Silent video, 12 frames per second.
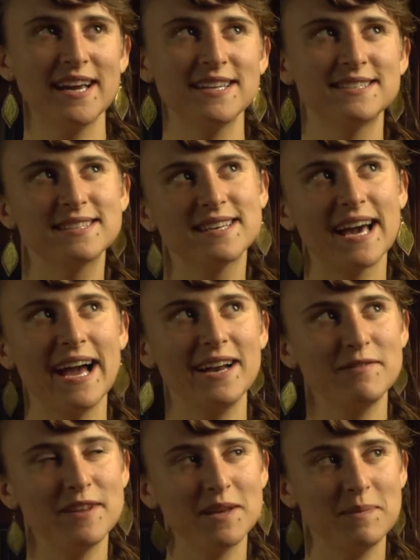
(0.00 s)
it's kind
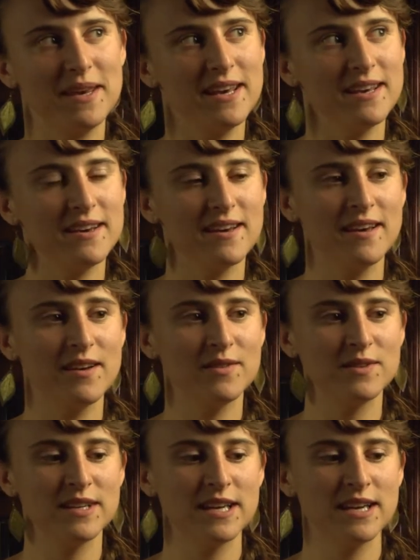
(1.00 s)
of like being a